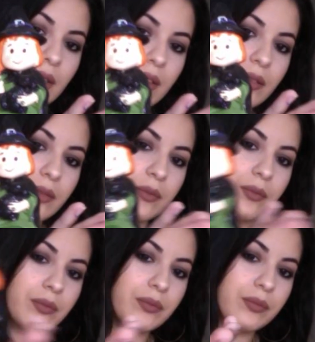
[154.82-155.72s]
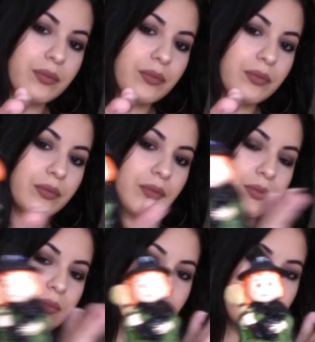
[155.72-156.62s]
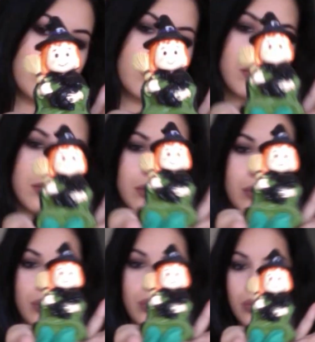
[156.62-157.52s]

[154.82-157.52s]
No one is speaking in this clip.